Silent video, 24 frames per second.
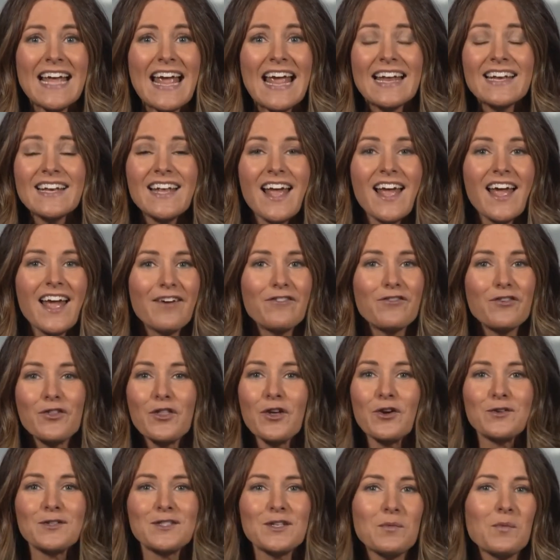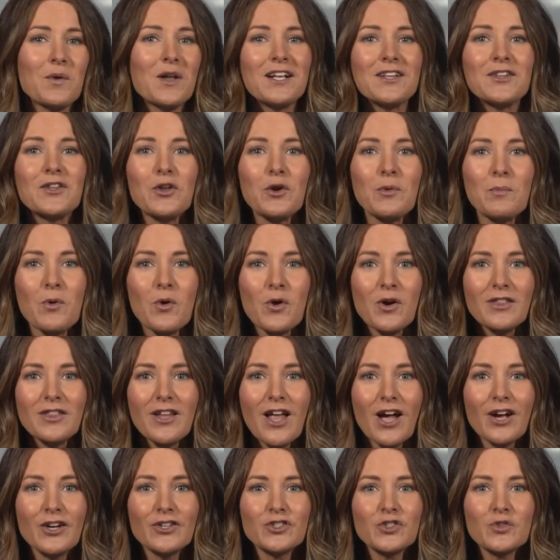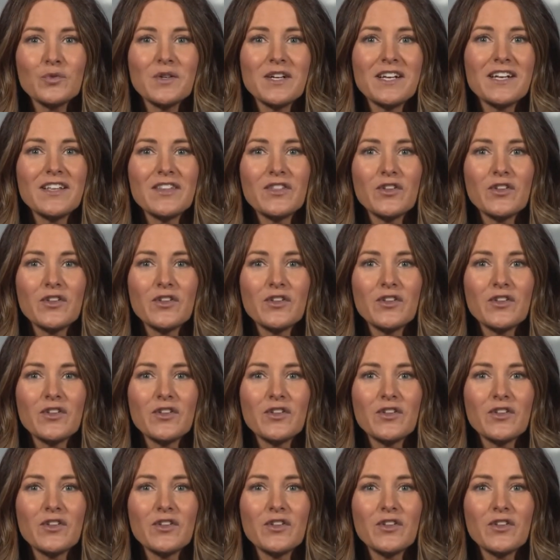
And for those that want a little more luxury,